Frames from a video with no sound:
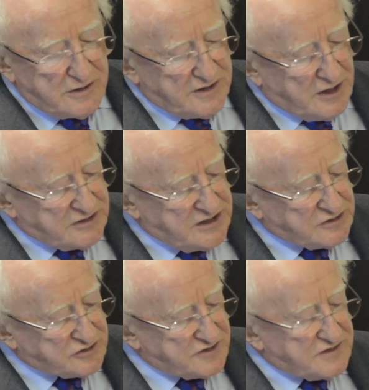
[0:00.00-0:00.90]
They are
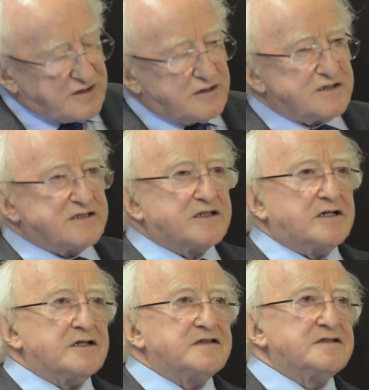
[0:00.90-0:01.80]
eager to
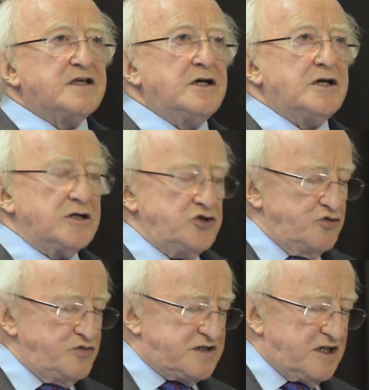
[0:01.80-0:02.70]
discuss a
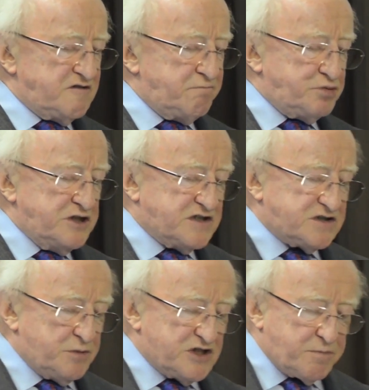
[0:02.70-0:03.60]
new set of
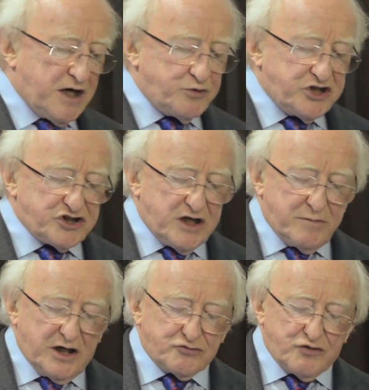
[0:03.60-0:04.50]
principles by which they
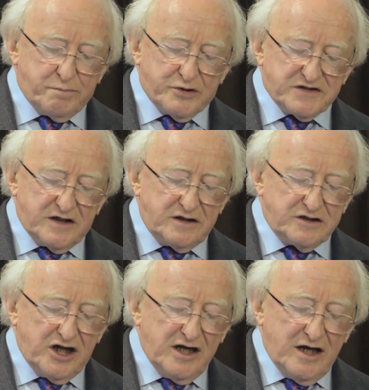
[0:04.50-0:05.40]
might
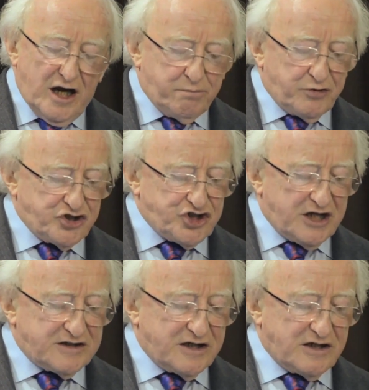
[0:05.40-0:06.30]
represent and
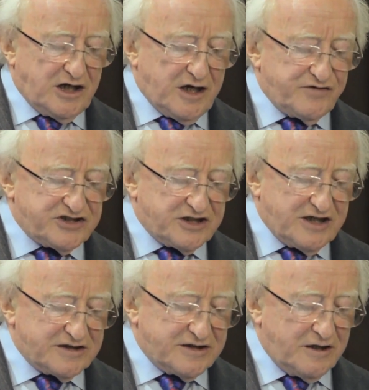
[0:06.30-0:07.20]
project their lives
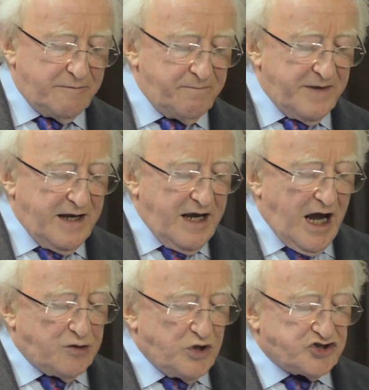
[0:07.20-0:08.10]
together,
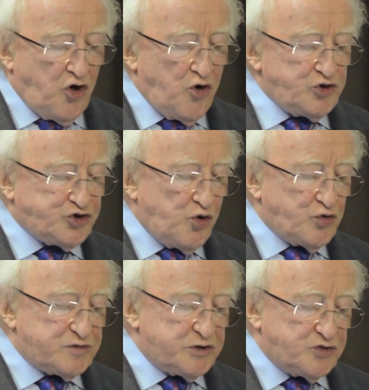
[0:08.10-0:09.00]
and with all
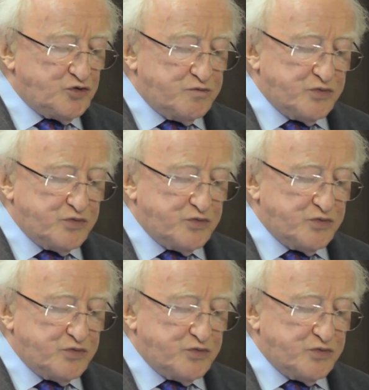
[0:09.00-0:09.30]
those with whom